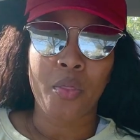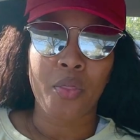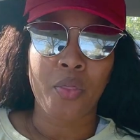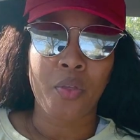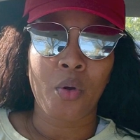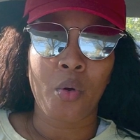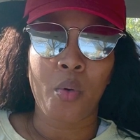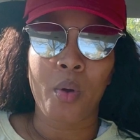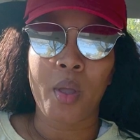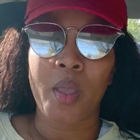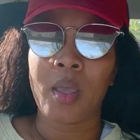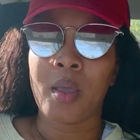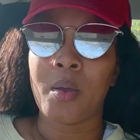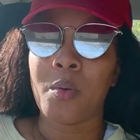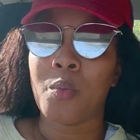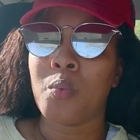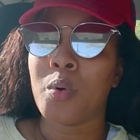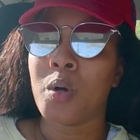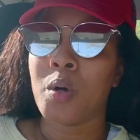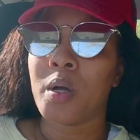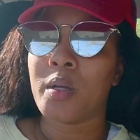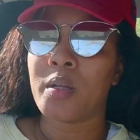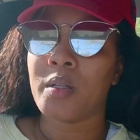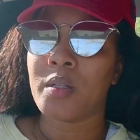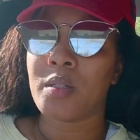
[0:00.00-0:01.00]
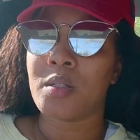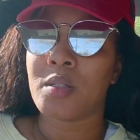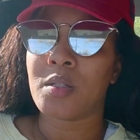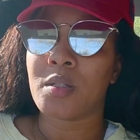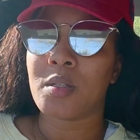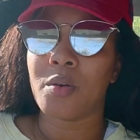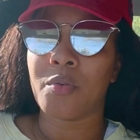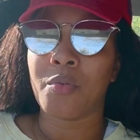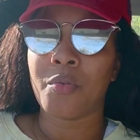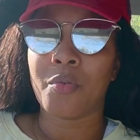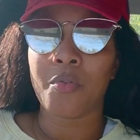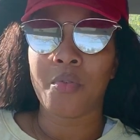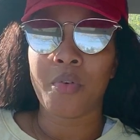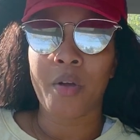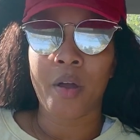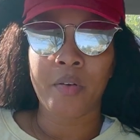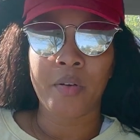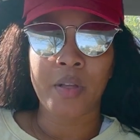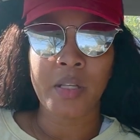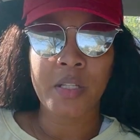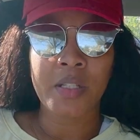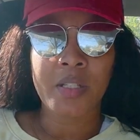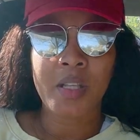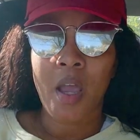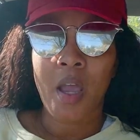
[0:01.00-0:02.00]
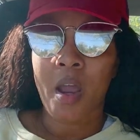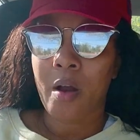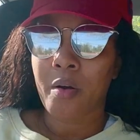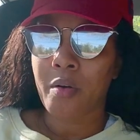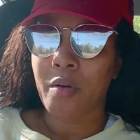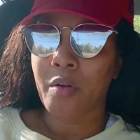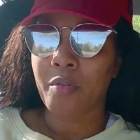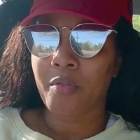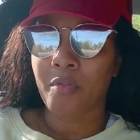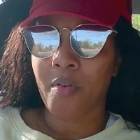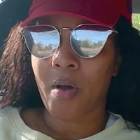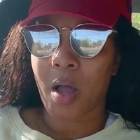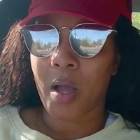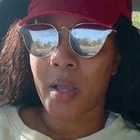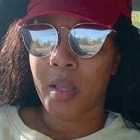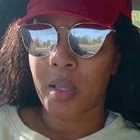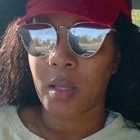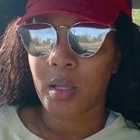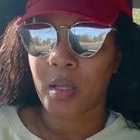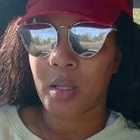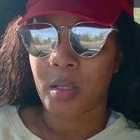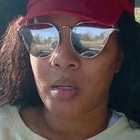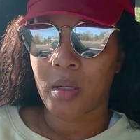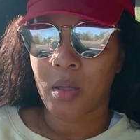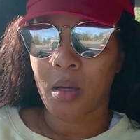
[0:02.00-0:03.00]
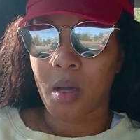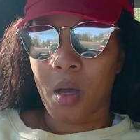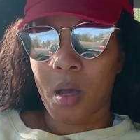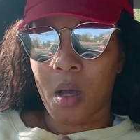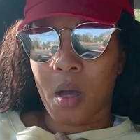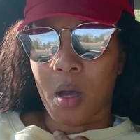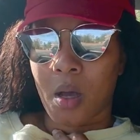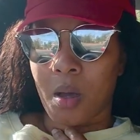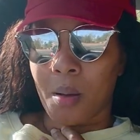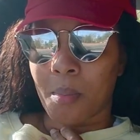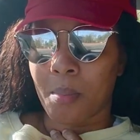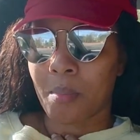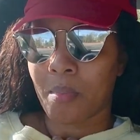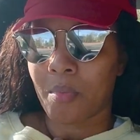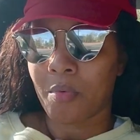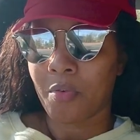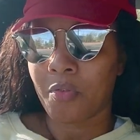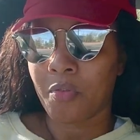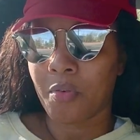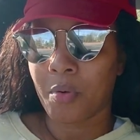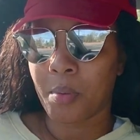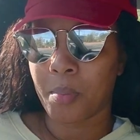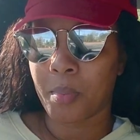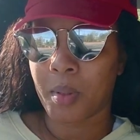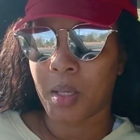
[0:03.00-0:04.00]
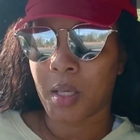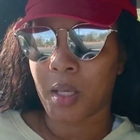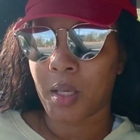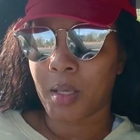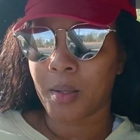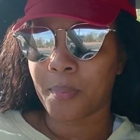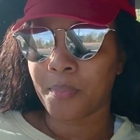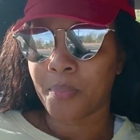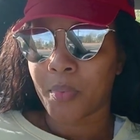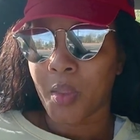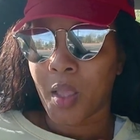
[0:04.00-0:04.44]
throat it was very terrifying um for me